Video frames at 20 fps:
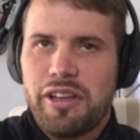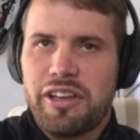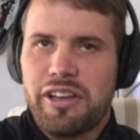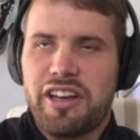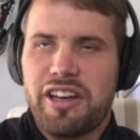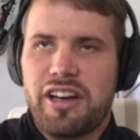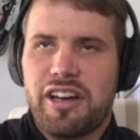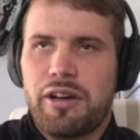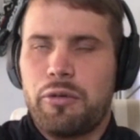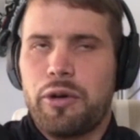
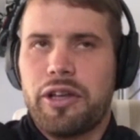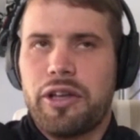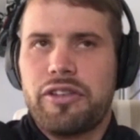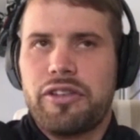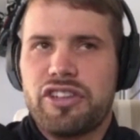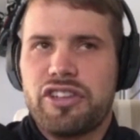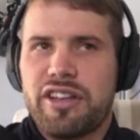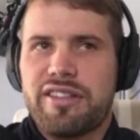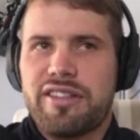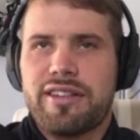Yeah, we
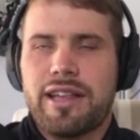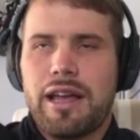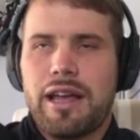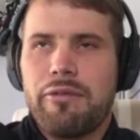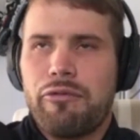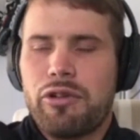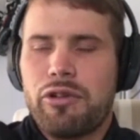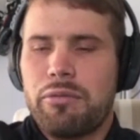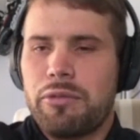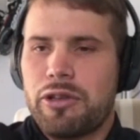just
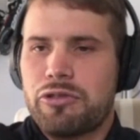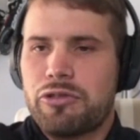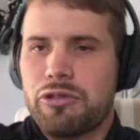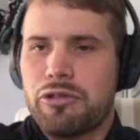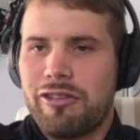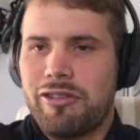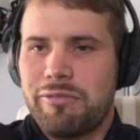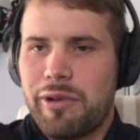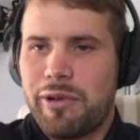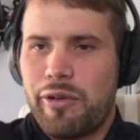came from the Tour of